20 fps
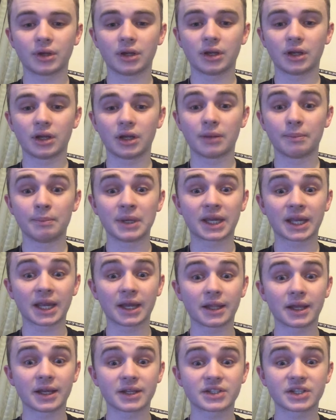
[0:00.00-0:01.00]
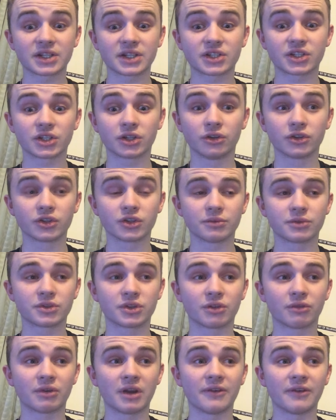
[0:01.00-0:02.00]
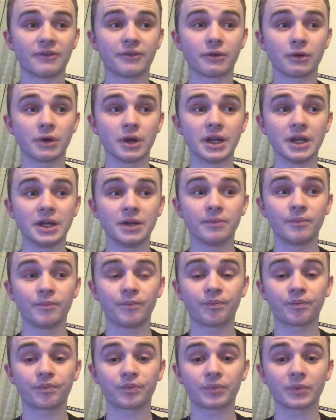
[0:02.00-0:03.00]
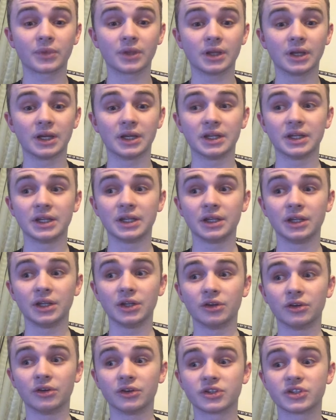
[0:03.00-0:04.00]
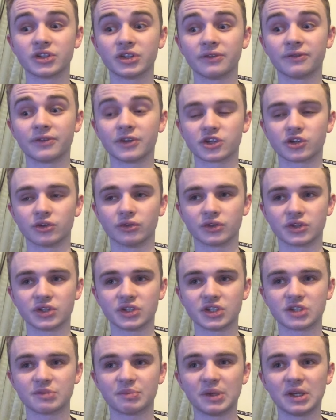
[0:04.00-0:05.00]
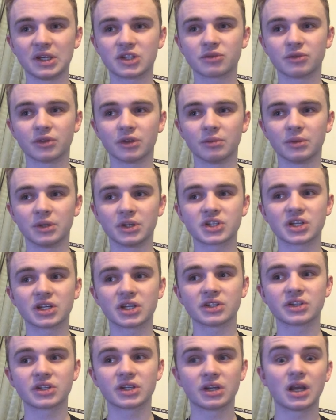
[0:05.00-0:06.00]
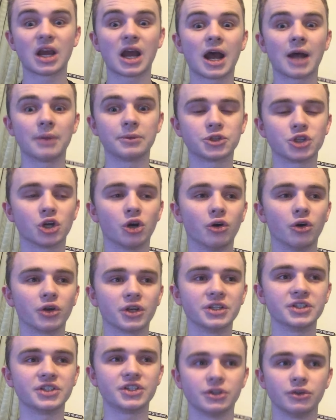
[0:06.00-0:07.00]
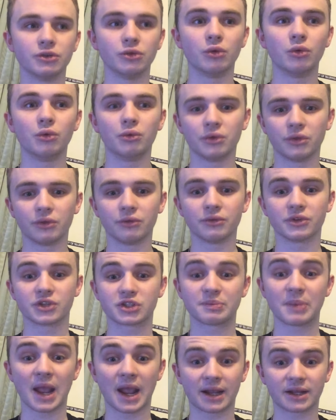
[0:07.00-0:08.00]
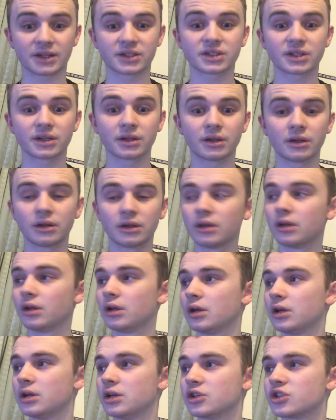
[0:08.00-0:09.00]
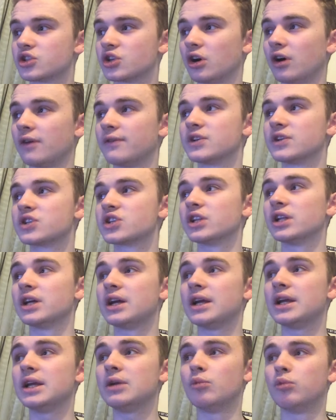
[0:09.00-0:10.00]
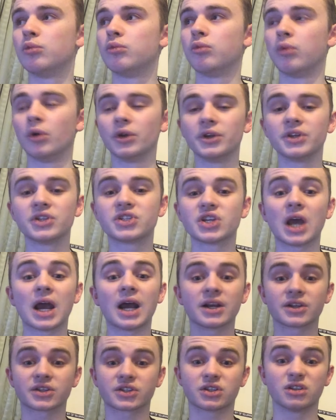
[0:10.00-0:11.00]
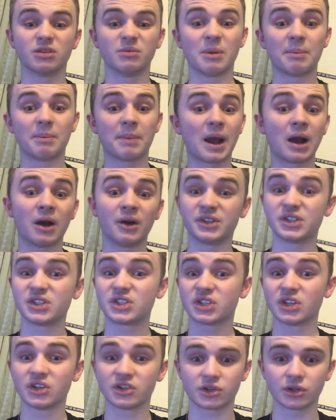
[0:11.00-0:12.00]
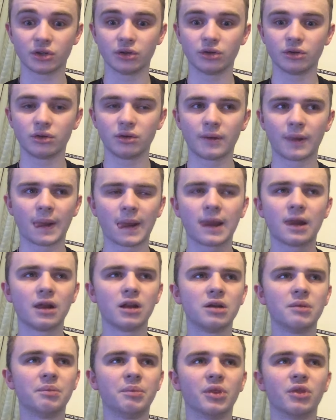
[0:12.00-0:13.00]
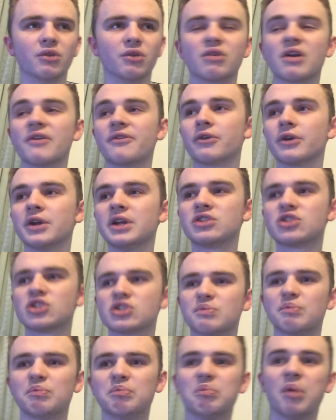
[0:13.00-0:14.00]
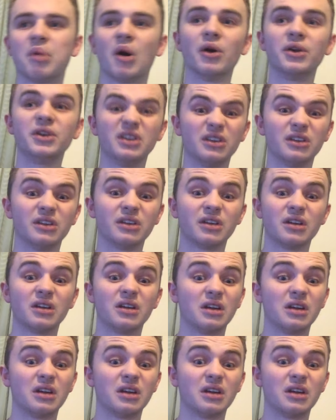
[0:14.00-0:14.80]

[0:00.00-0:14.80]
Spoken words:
Arteta goes up to the referee, and he, you know, to the officials, and speaks with them, and he says, "I'm talking to you with respect." So obviously he wanted to ask them about a decision, but the referee just pointed